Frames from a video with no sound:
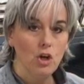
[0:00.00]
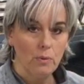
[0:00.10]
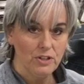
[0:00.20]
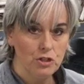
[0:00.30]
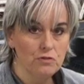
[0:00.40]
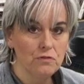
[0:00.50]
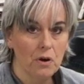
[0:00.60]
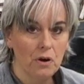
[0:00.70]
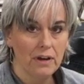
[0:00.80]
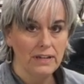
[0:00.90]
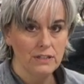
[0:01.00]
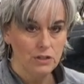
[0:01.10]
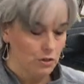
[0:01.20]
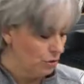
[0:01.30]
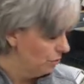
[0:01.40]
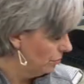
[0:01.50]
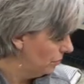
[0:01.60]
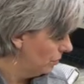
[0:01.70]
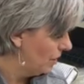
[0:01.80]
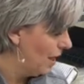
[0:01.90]
going too far into your
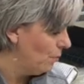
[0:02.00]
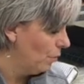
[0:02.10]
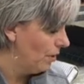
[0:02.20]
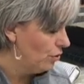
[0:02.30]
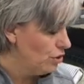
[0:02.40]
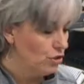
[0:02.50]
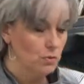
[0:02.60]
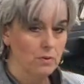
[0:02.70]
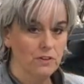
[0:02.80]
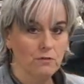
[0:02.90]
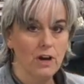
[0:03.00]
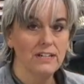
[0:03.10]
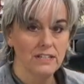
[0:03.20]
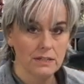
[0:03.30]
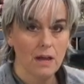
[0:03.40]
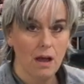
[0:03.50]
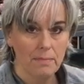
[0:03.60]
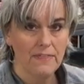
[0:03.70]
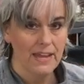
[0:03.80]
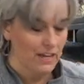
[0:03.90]
table runner. You just want the fray to stop
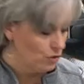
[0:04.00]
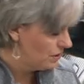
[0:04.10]
at the edge